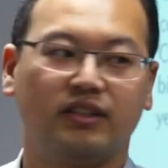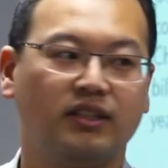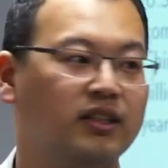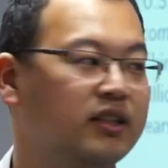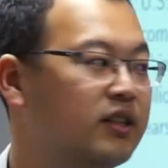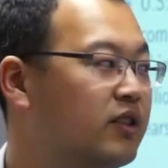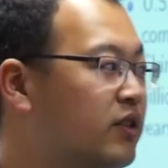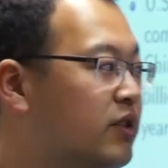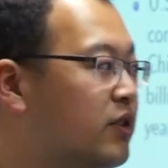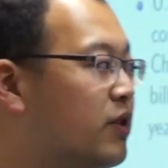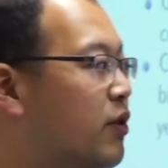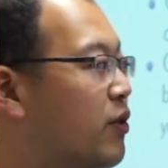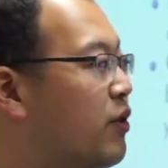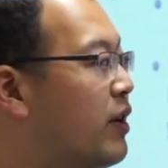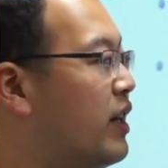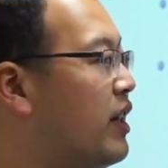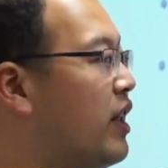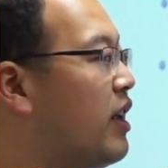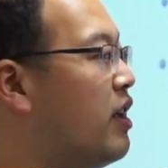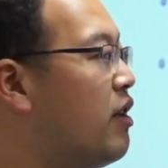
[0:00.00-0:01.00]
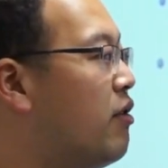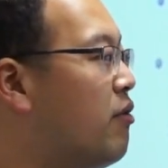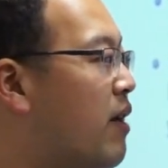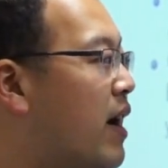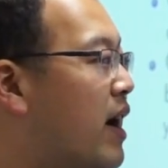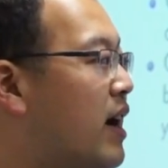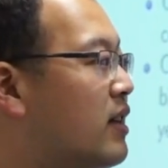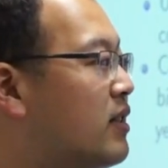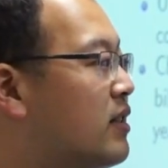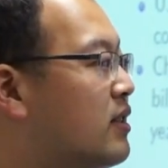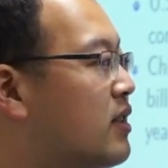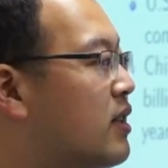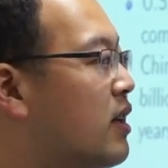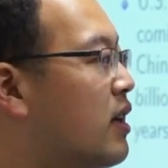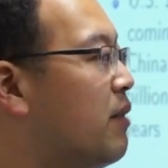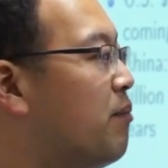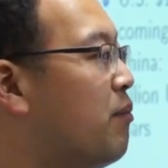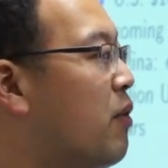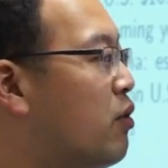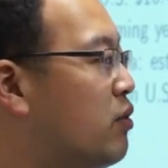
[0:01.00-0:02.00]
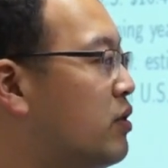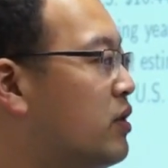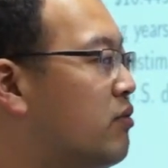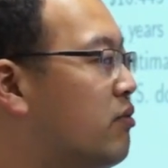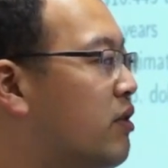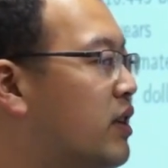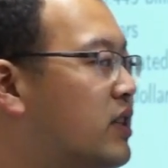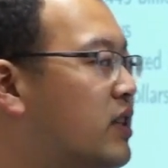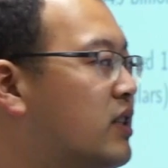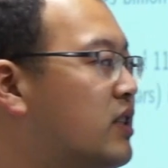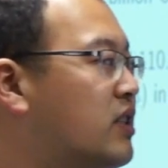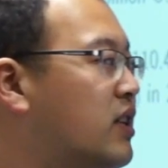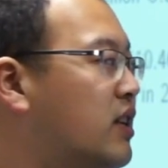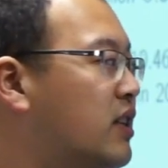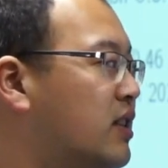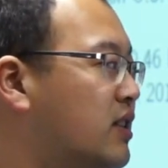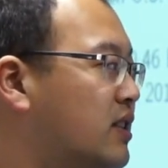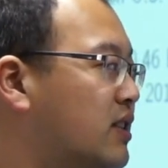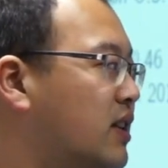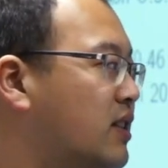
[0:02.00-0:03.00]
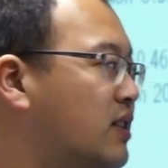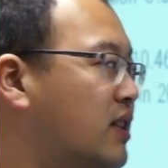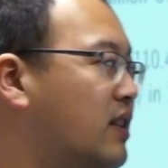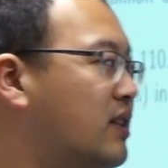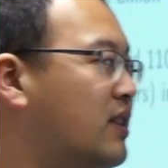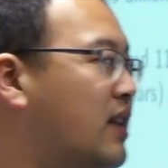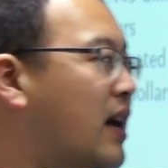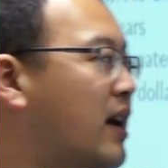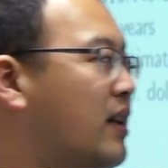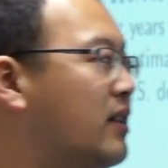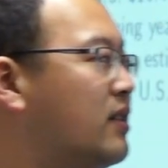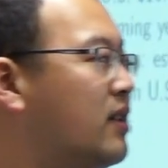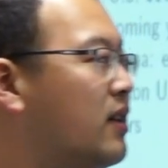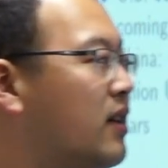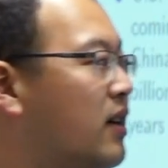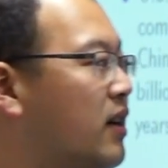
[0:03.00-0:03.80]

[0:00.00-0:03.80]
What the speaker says: So in the US, most recent statistics is that